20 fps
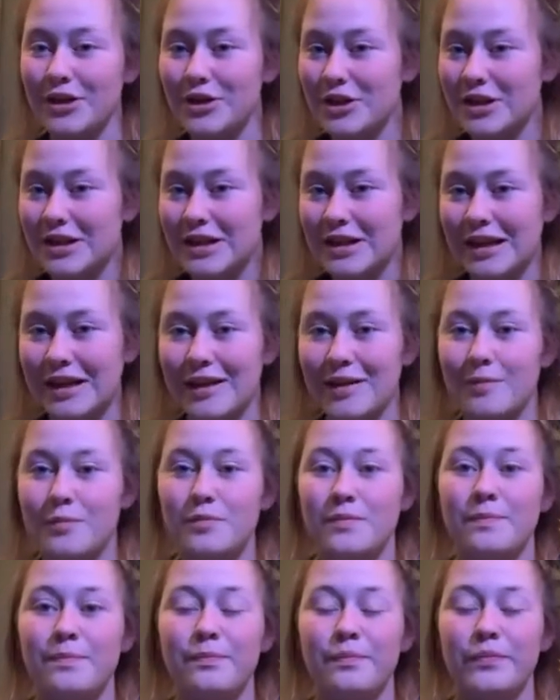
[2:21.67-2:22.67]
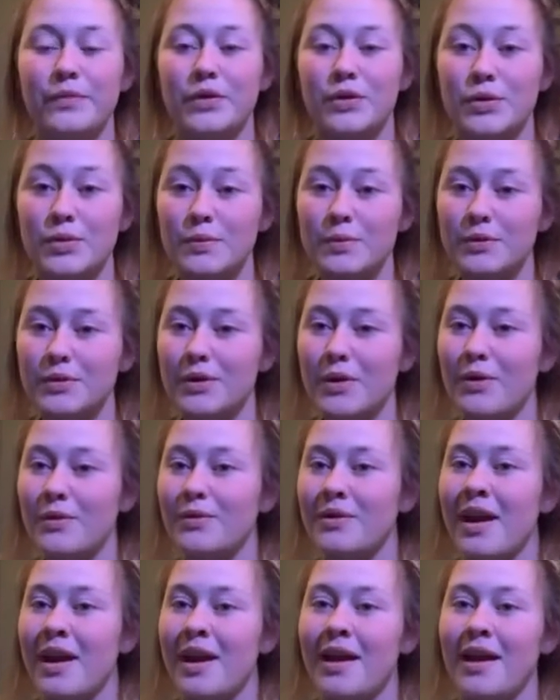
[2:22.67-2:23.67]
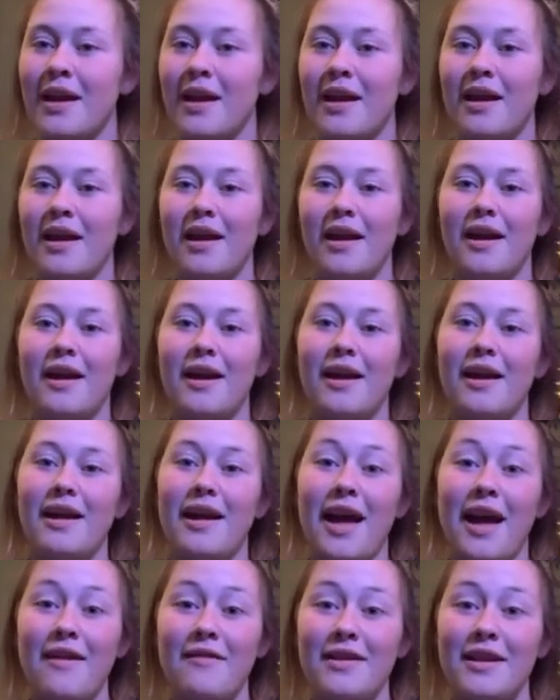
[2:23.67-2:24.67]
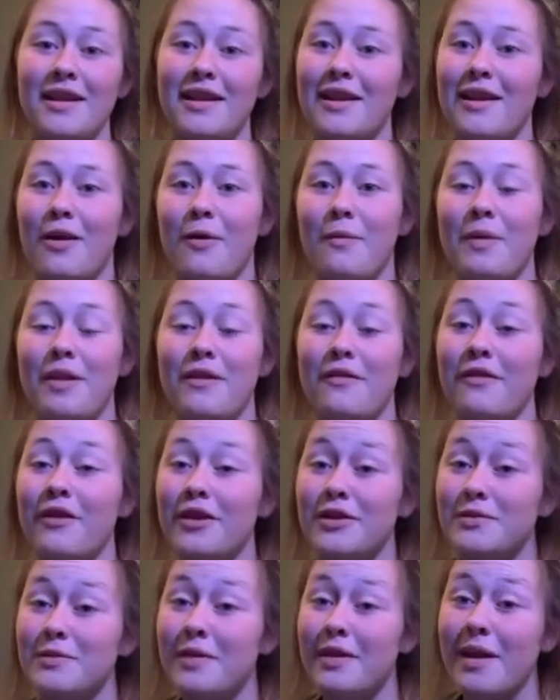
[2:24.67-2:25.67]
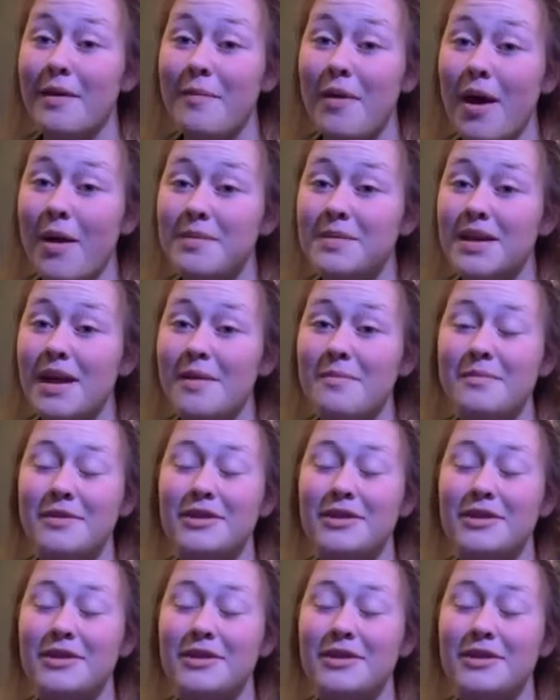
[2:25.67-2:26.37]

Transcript: Just look up Tombstone uh, Avid. It'll be the first one that pops up.